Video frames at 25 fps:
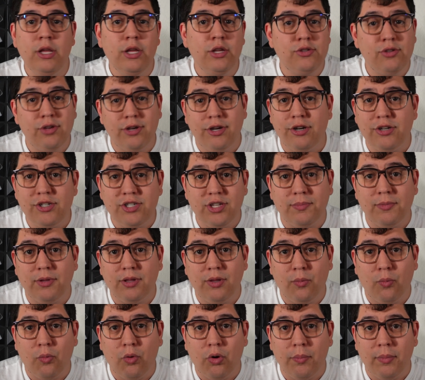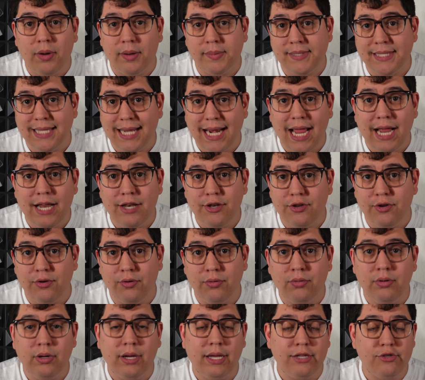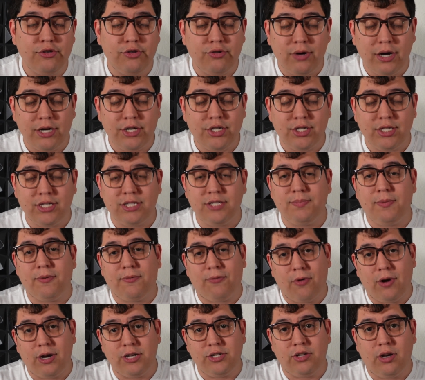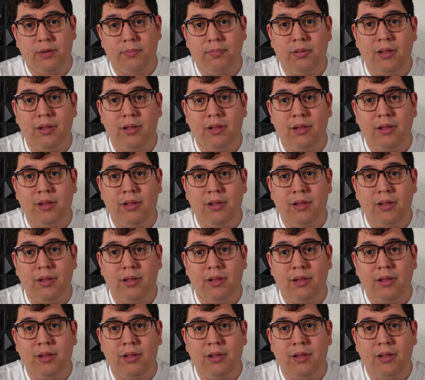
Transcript: So here's some of the warm-ups that I do and stretches before I start